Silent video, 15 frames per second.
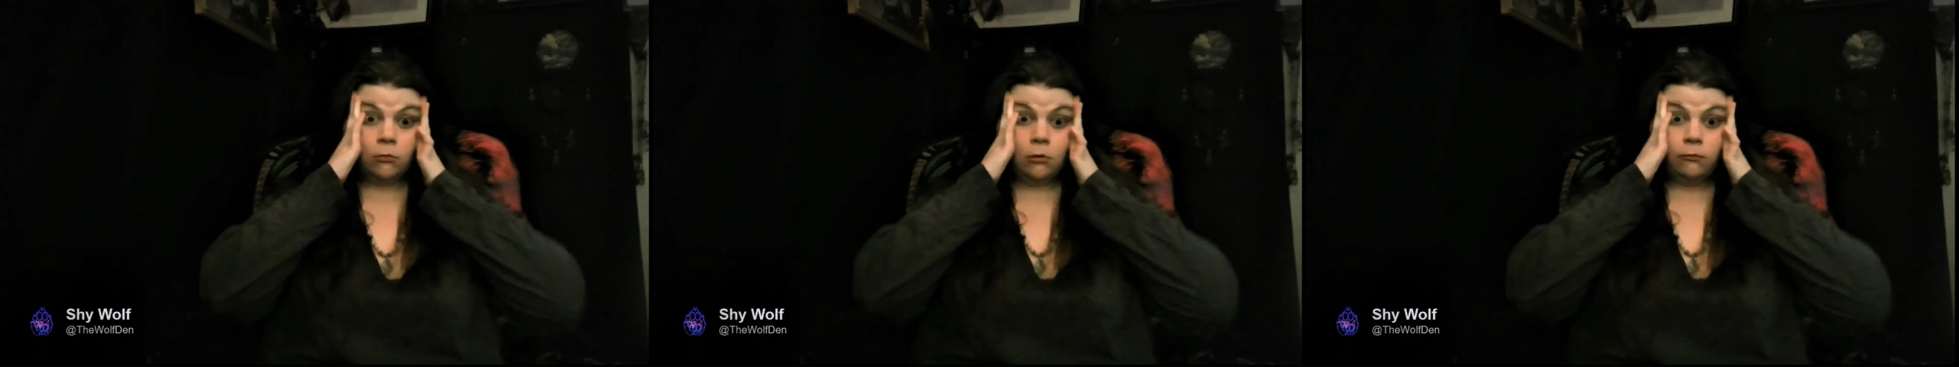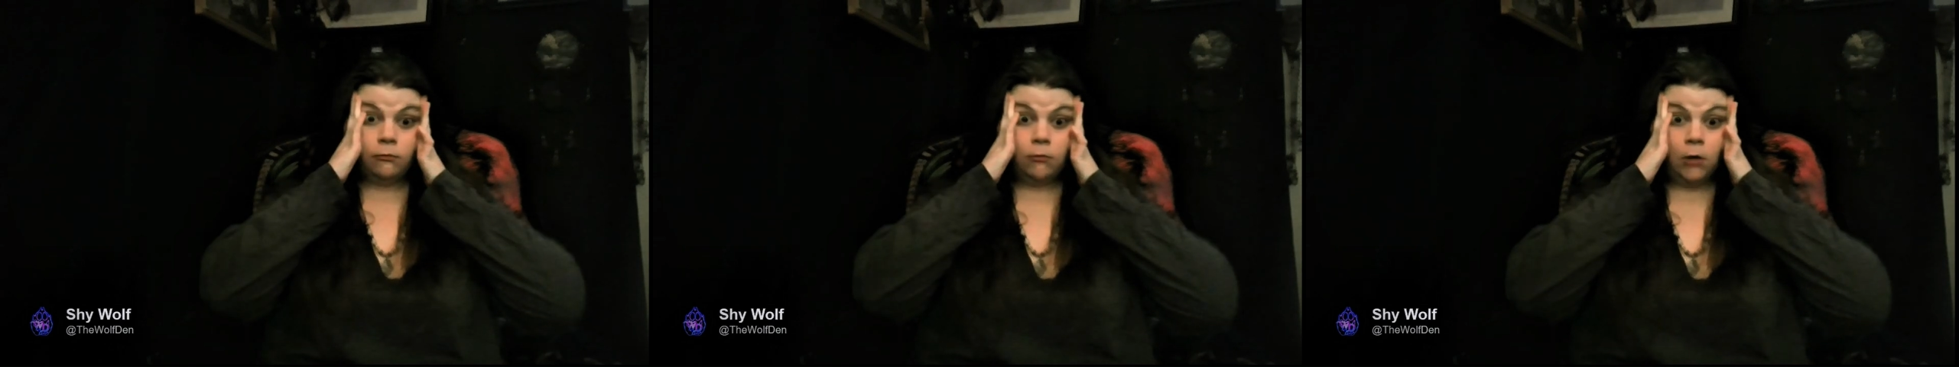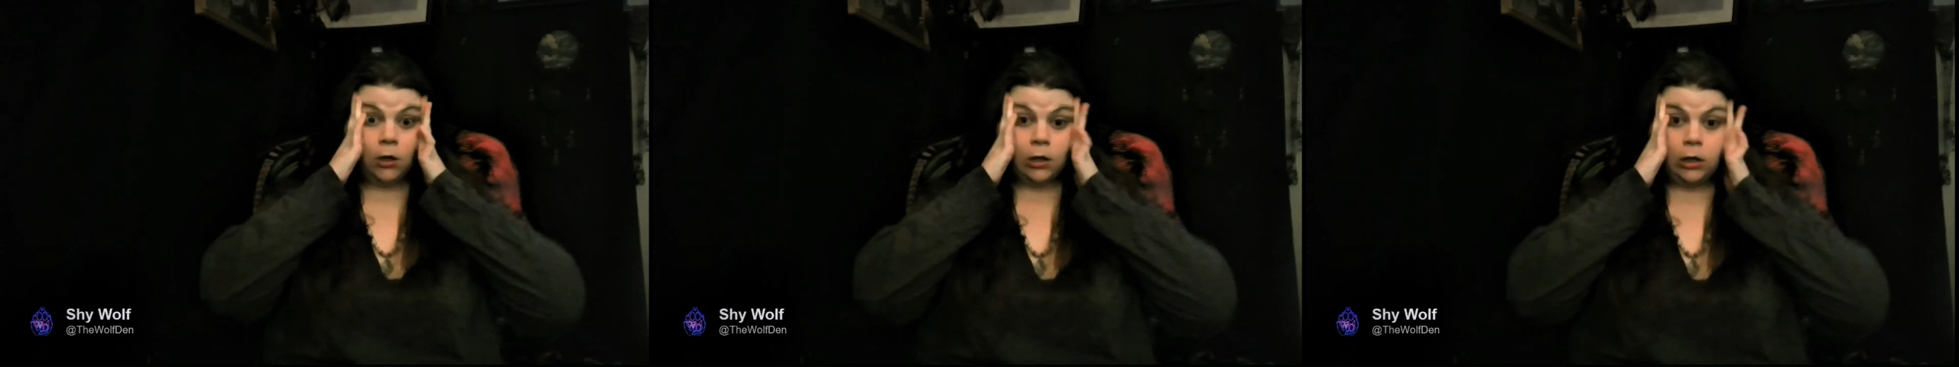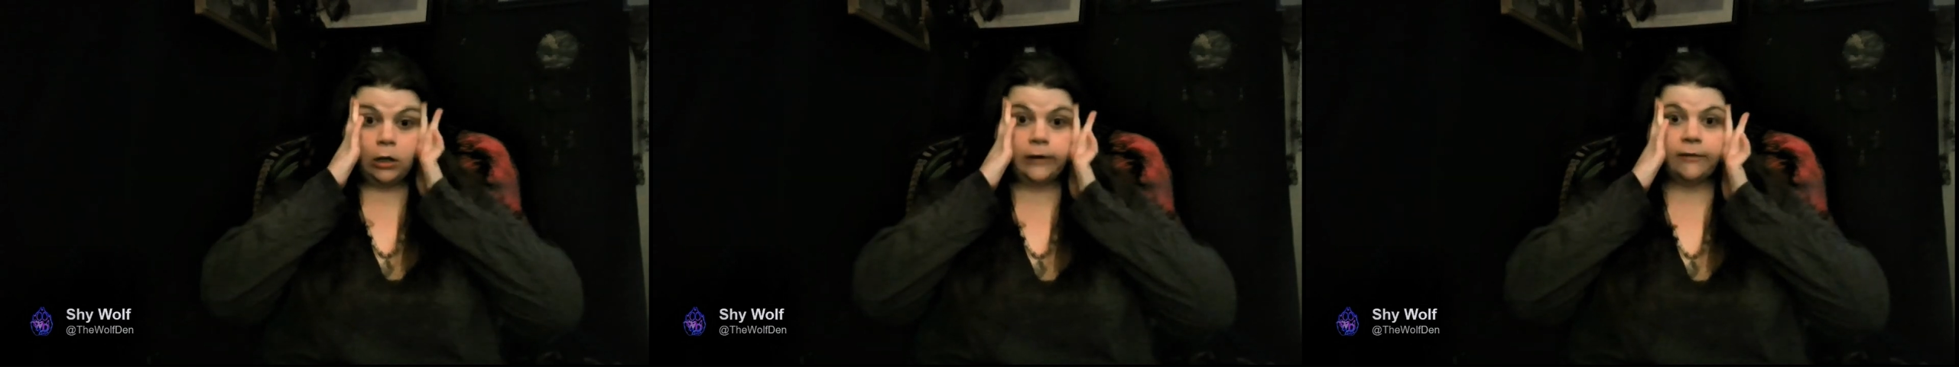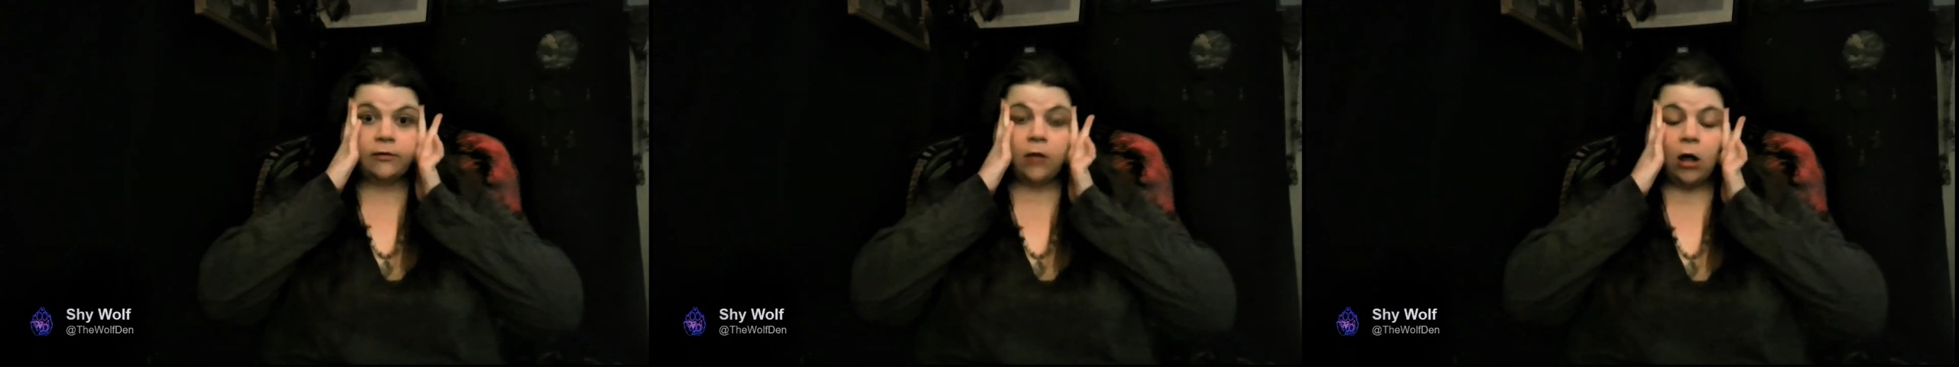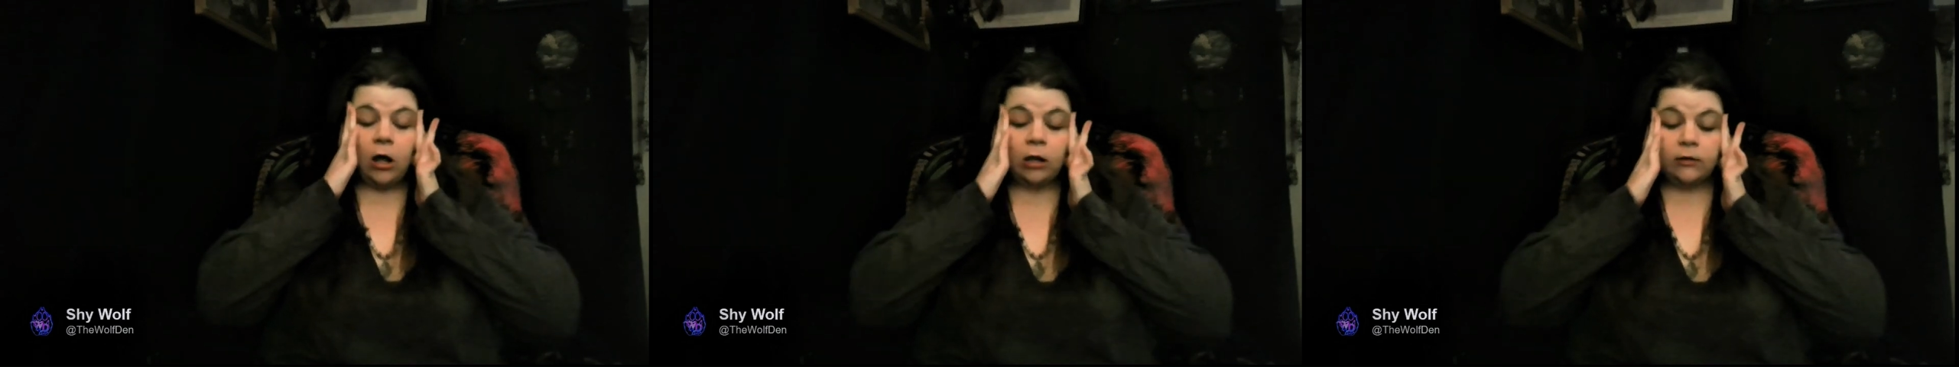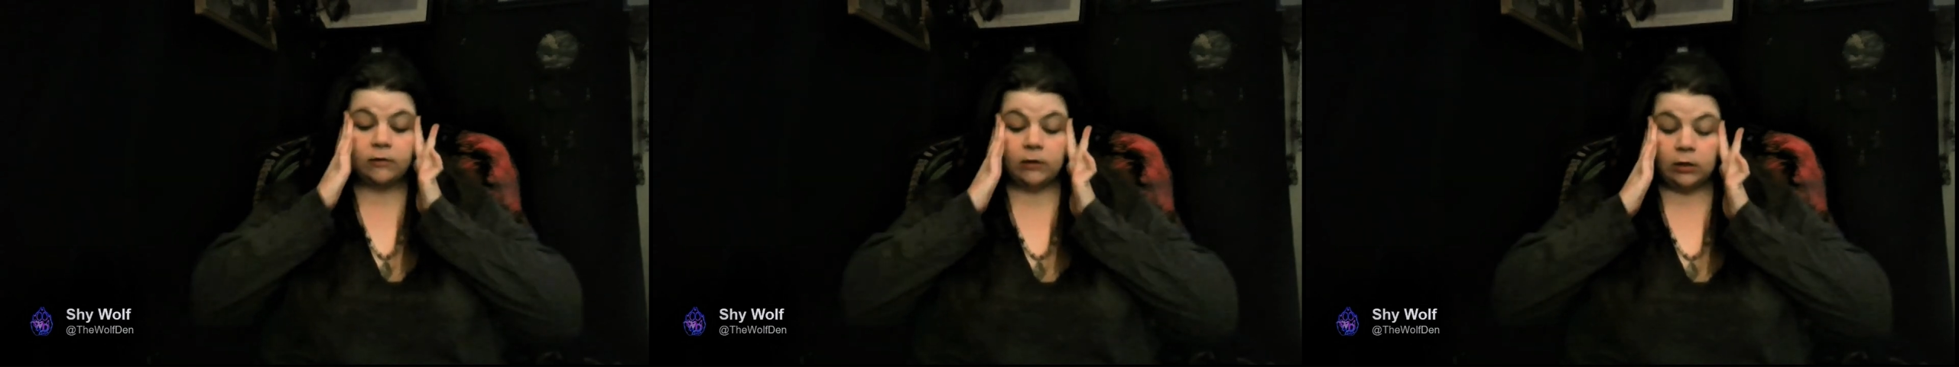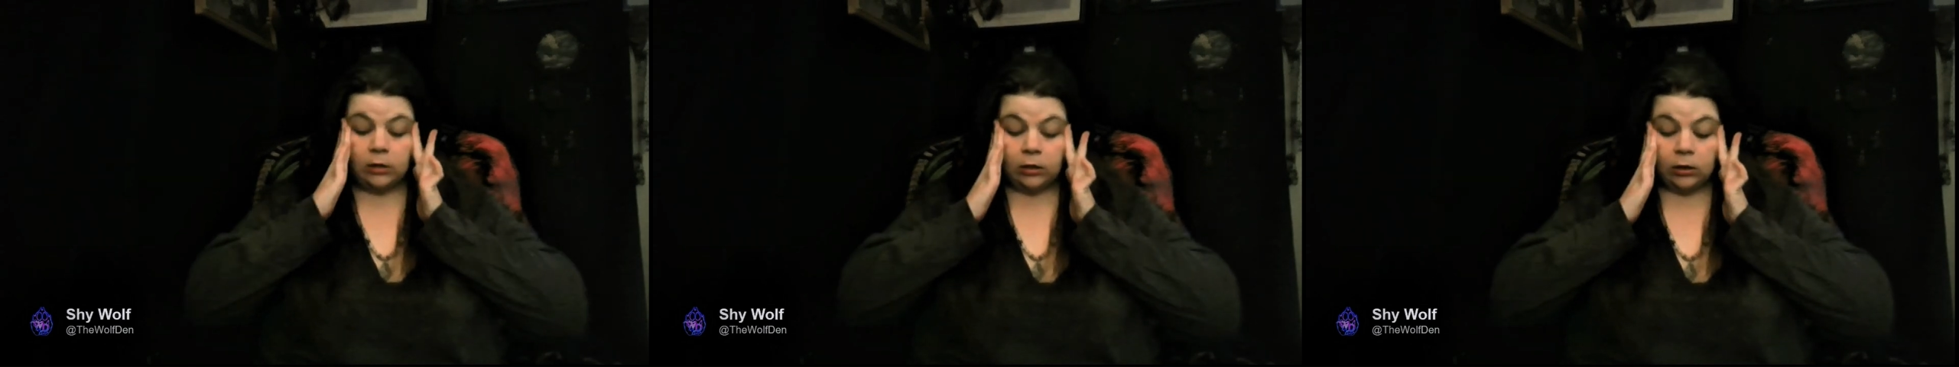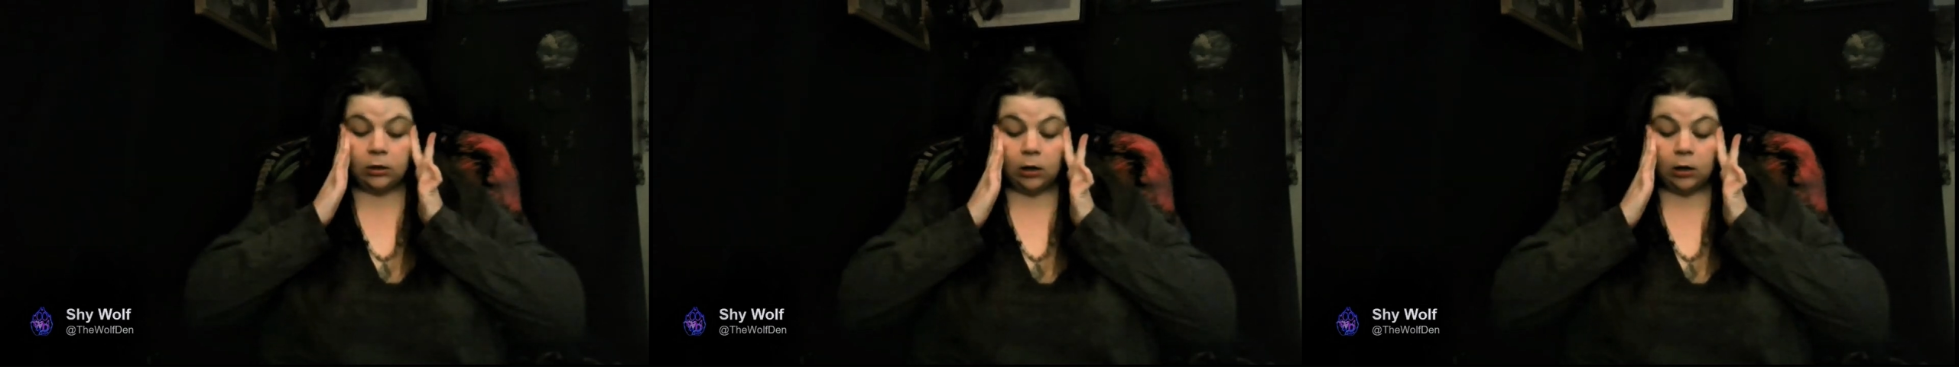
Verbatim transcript: fucking exhausted.